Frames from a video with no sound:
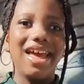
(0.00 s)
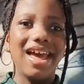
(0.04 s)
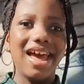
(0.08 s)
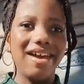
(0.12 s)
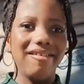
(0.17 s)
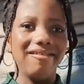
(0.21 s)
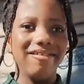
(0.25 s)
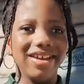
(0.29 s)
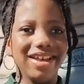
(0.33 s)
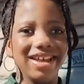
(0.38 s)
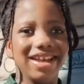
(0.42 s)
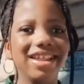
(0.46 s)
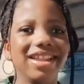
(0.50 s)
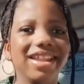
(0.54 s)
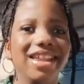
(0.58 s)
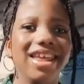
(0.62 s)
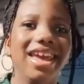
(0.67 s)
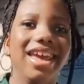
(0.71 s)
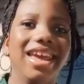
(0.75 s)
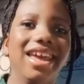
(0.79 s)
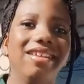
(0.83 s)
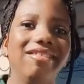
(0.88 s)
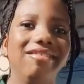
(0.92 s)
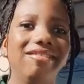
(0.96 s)
Have a good
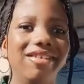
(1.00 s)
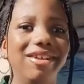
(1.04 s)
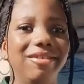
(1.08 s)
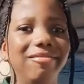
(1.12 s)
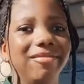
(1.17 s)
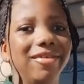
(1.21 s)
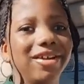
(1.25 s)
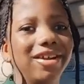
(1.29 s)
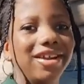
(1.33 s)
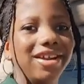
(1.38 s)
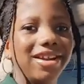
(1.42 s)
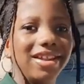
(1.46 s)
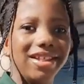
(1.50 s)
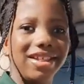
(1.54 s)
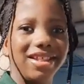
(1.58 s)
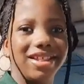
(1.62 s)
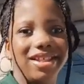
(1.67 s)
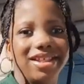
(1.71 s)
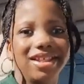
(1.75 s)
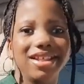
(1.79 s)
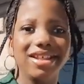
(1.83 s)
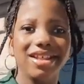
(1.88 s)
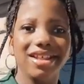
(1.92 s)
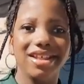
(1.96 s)
day, dreamers.
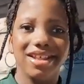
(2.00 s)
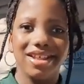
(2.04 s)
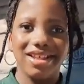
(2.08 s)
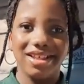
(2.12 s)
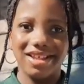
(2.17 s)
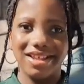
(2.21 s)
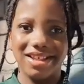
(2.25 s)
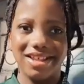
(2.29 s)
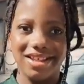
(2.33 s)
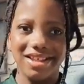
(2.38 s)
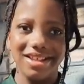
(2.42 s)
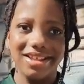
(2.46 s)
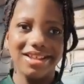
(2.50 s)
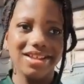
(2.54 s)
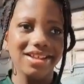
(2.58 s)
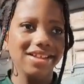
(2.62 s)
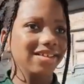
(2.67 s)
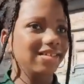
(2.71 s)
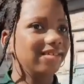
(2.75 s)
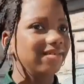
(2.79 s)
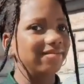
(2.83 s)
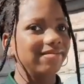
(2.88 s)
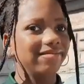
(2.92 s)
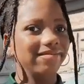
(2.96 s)
Thank you so
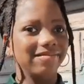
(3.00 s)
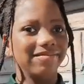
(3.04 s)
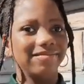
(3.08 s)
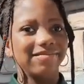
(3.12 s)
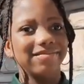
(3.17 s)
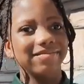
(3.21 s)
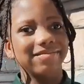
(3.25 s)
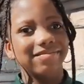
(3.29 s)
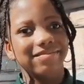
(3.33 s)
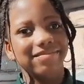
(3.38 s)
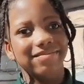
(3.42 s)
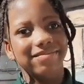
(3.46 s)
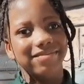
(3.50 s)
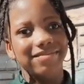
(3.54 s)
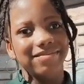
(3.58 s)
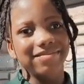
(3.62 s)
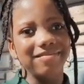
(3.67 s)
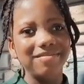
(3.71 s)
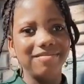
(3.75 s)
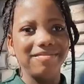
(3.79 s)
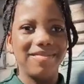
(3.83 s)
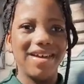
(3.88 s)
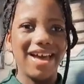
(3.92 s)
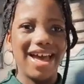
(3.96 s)
much. We'll see you later.
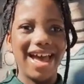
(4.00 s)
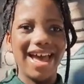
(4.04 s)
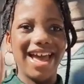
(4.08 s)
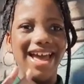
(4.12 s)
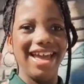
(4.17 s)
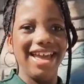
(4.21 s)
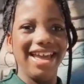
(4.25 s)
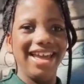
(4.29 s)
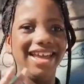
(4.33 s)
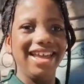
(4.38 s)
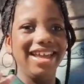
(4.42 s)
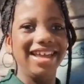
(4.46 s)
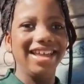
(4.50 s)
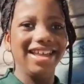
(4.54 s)
Bye.